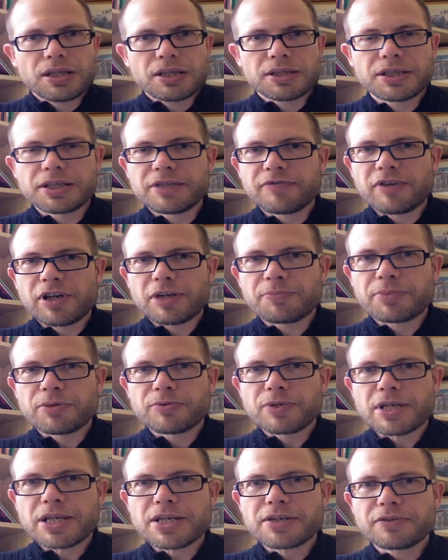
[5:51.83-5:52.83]
the developer
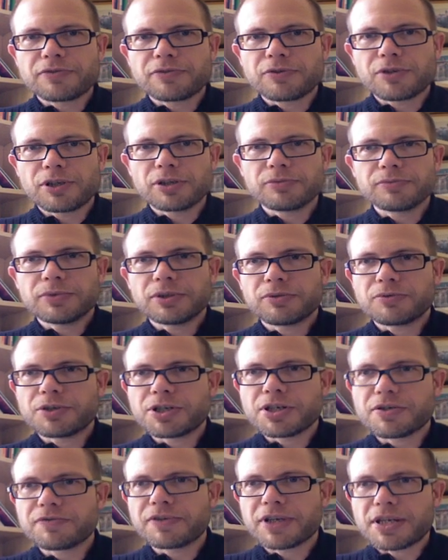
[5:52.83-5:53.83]
release of Chrome, which
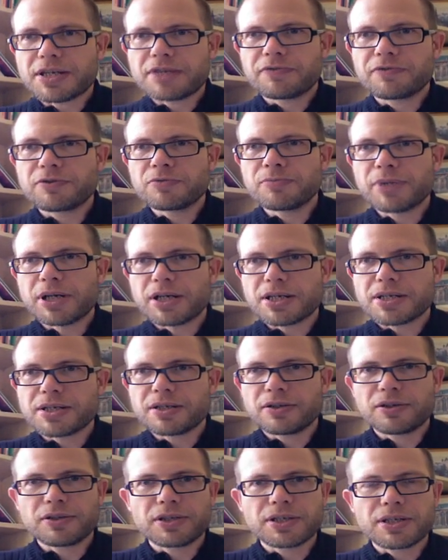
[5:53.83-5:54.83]
has fixed a few bugs
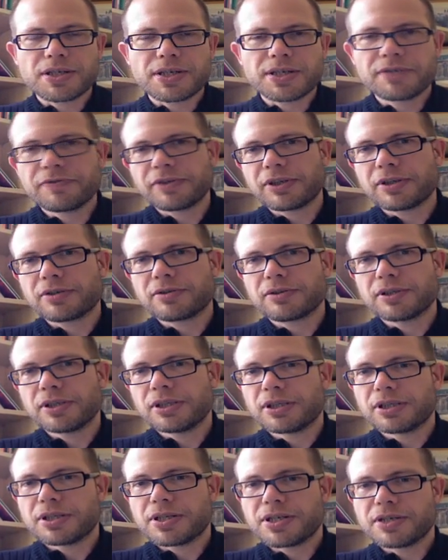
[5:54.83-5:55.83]
on the certificate,
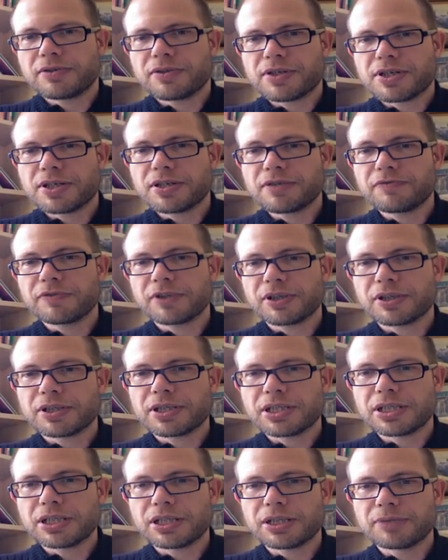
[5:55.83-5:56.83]
uh, certificate
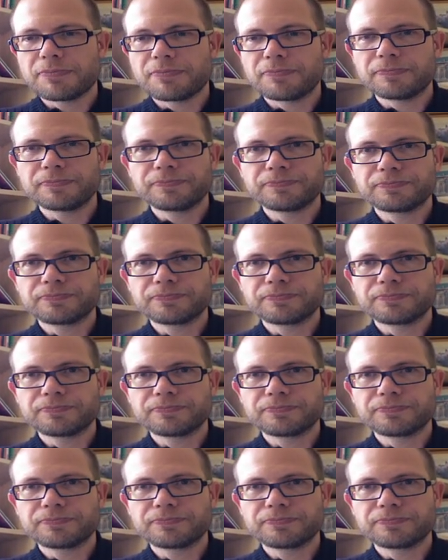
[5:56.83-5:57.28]
um,